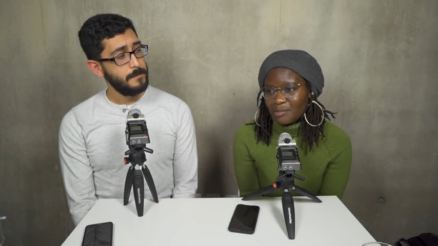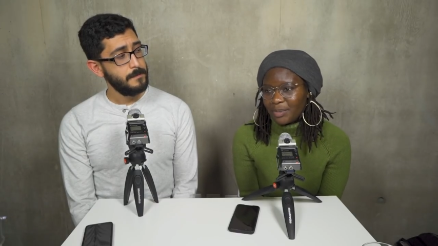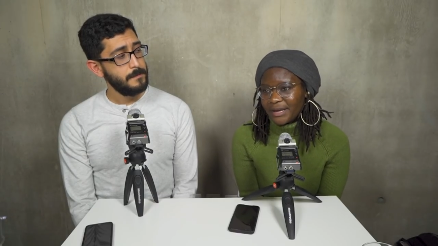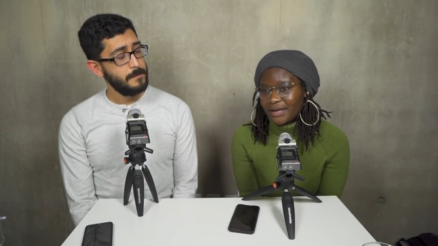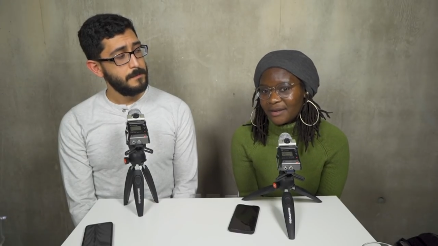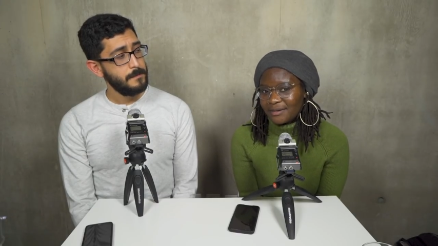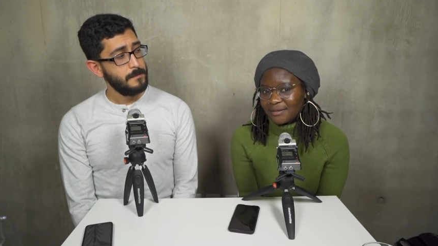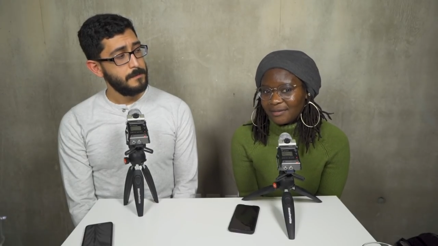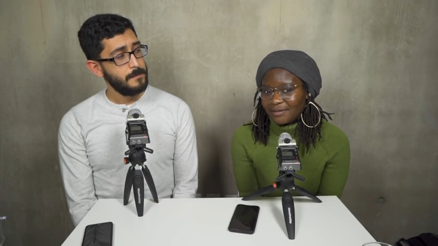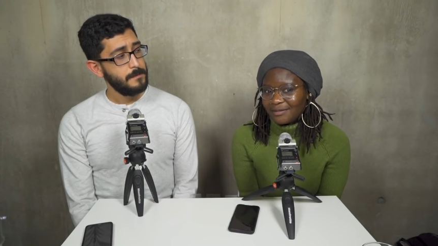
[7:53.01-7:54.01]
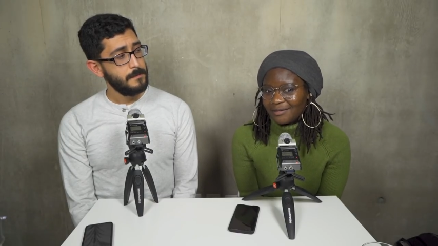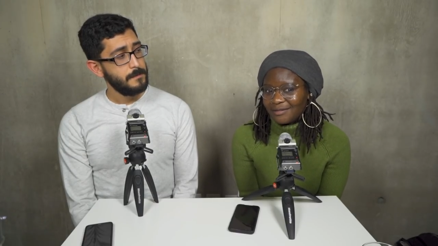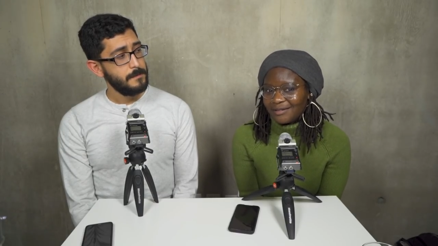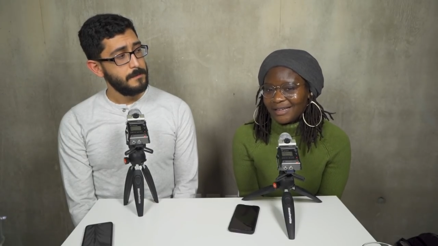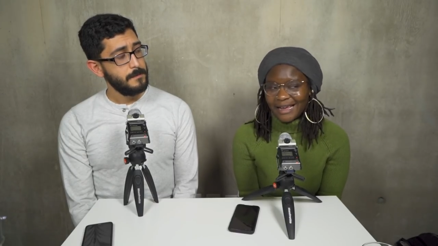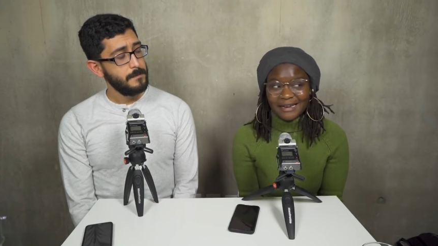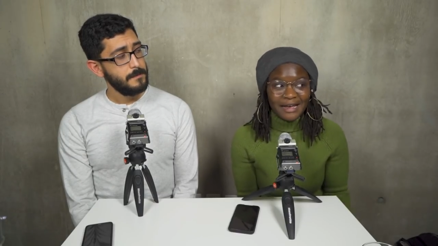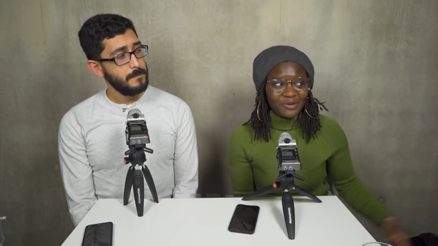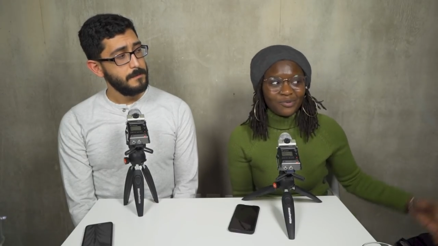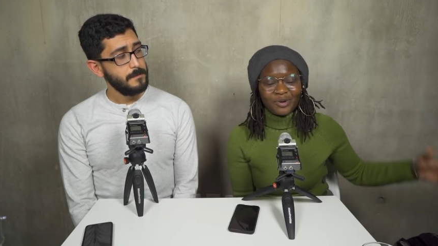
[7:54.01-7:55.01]
Speaker 1: But yeah,
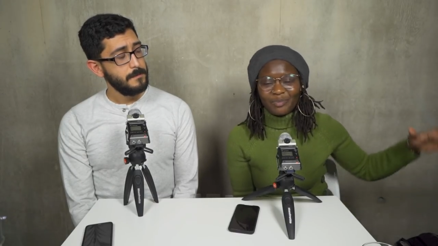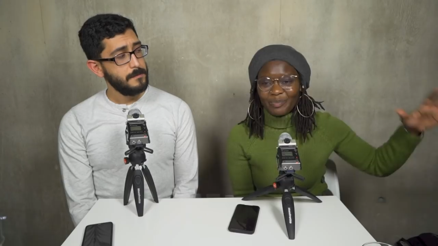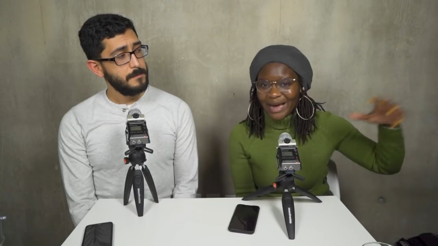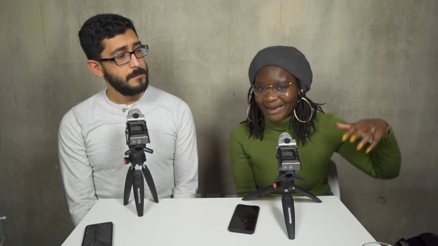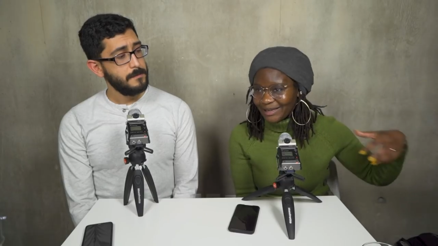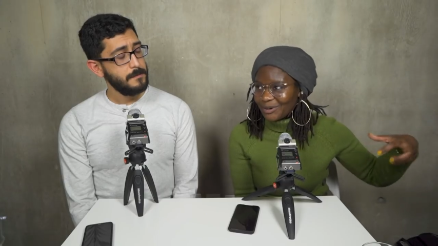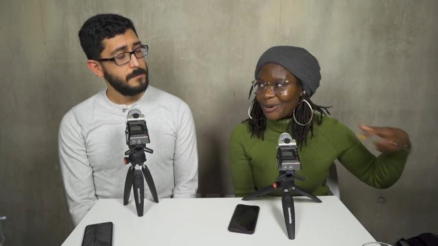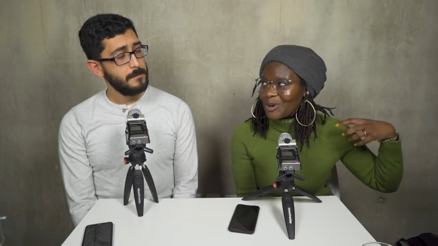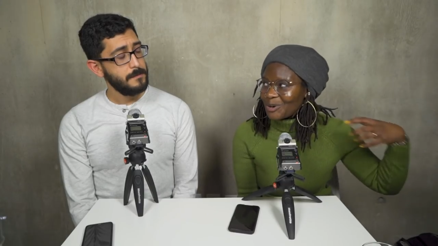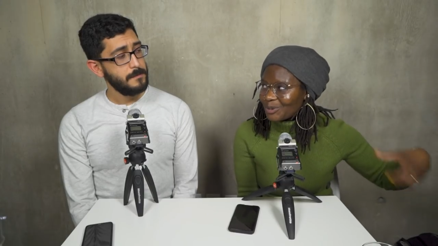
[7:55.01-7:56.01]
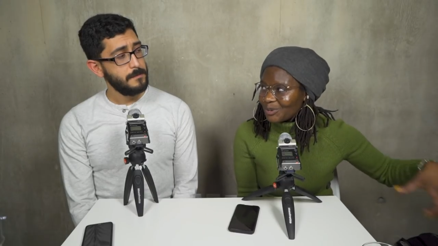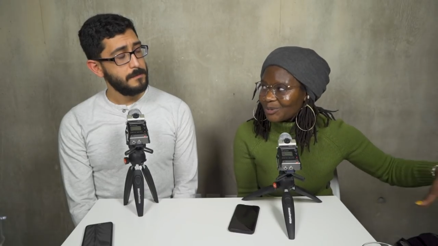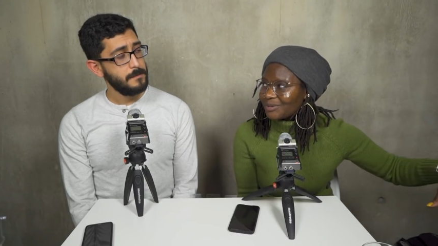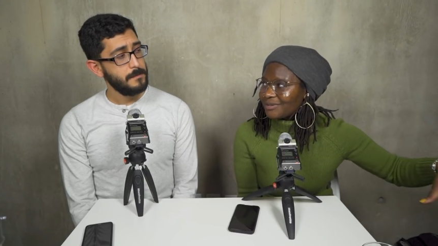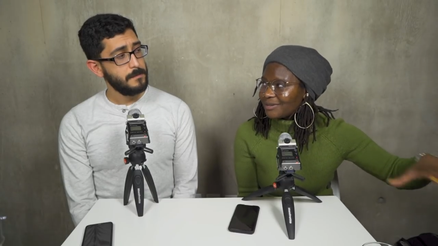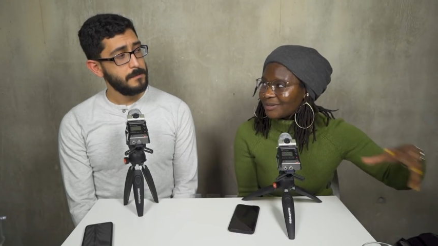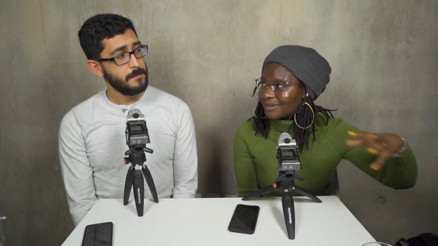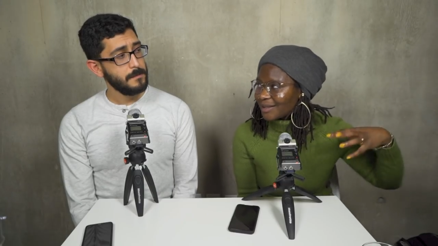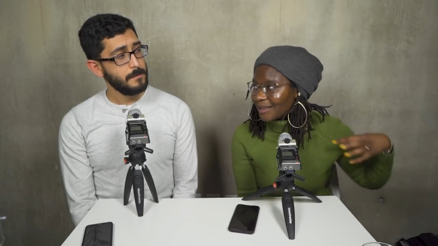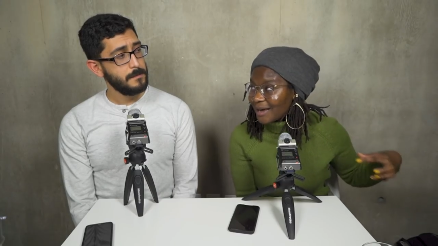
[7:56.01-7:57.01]
now that we're back in our own
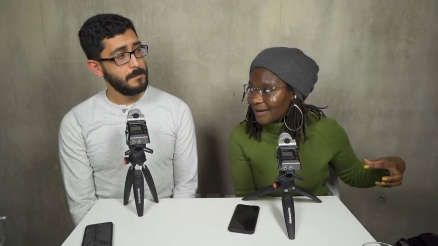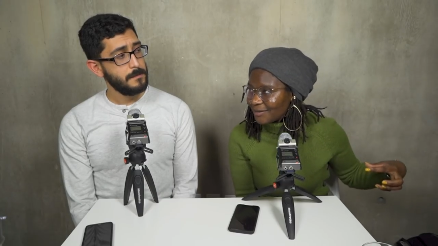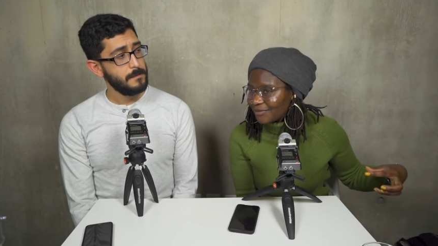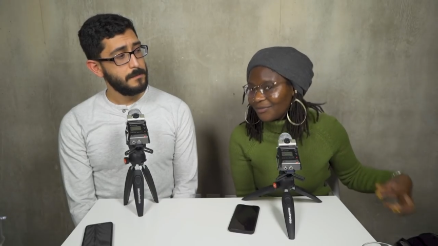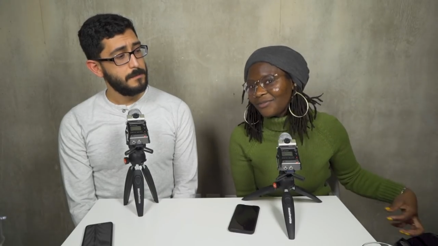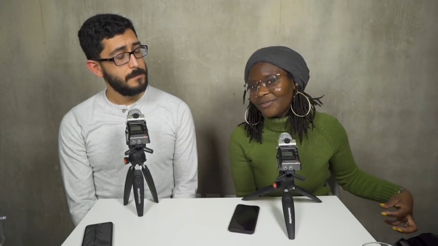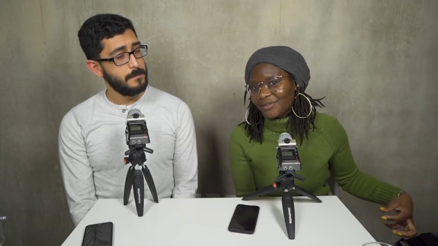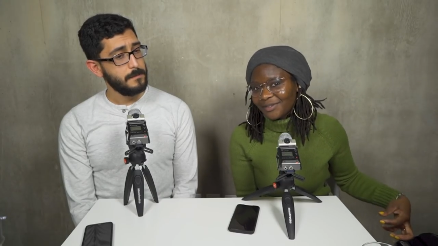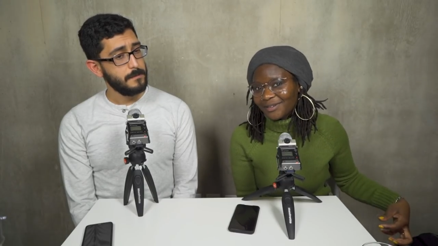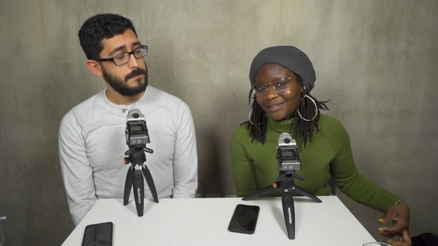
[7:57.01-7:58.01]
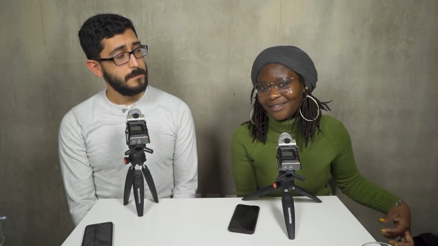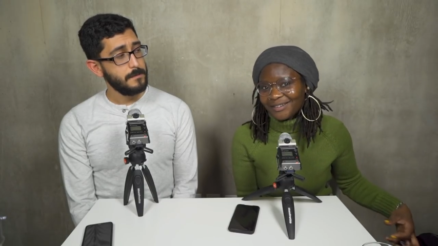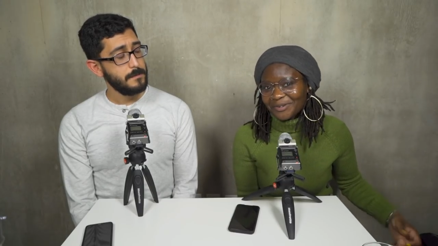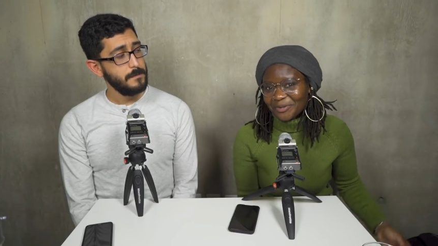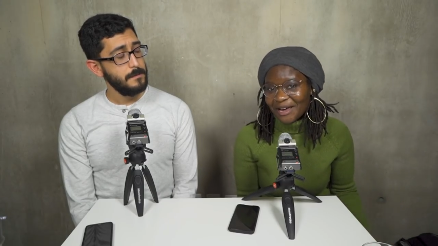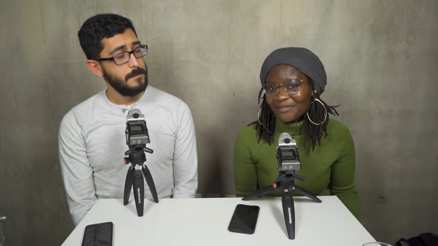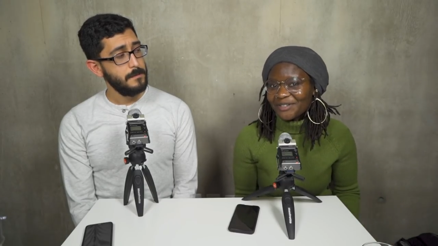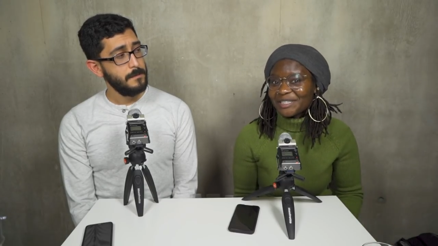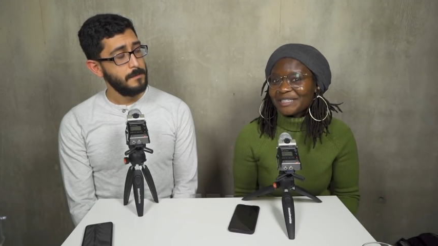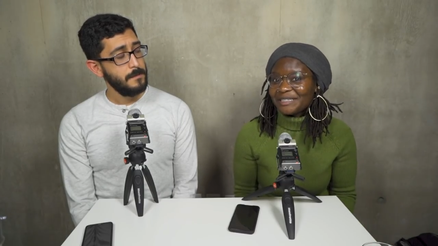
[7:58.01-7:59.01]
life, we're
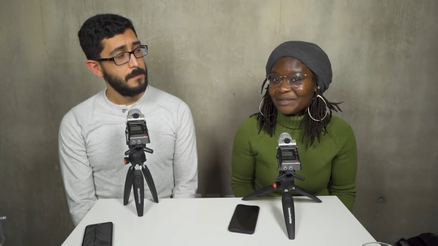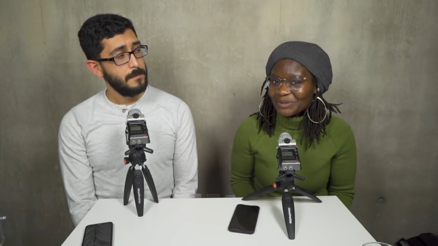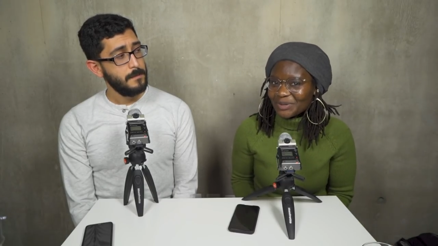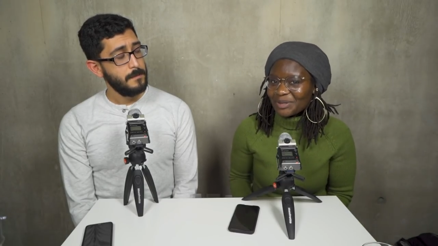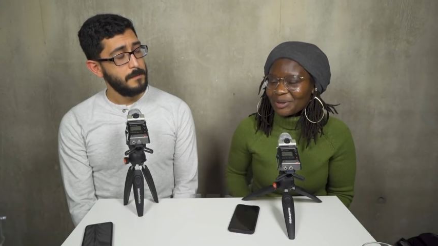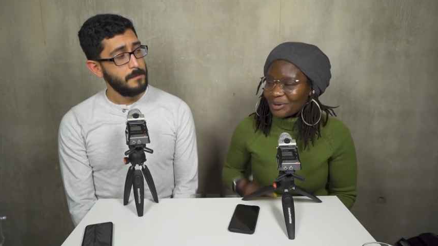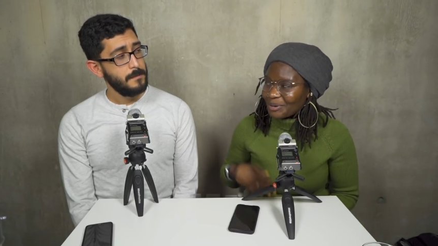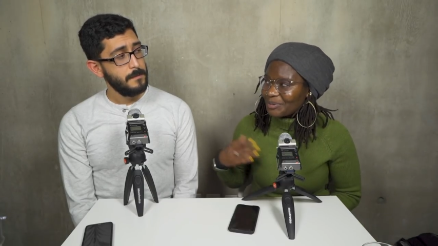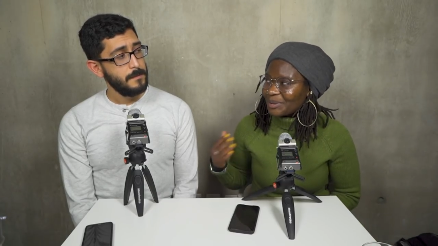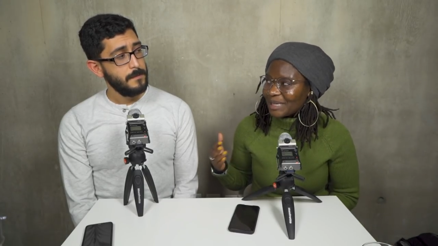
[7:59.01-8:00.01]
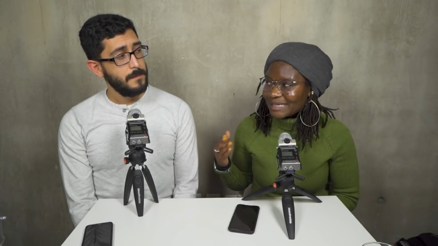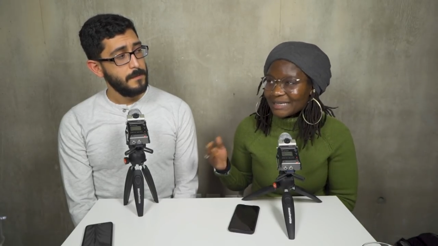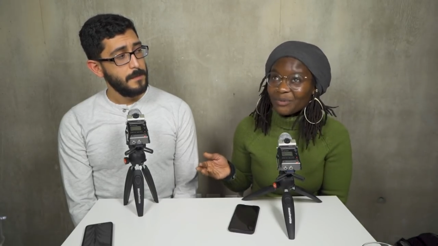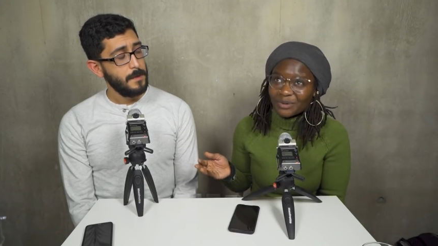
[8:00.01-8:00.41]
having to deal with our own things that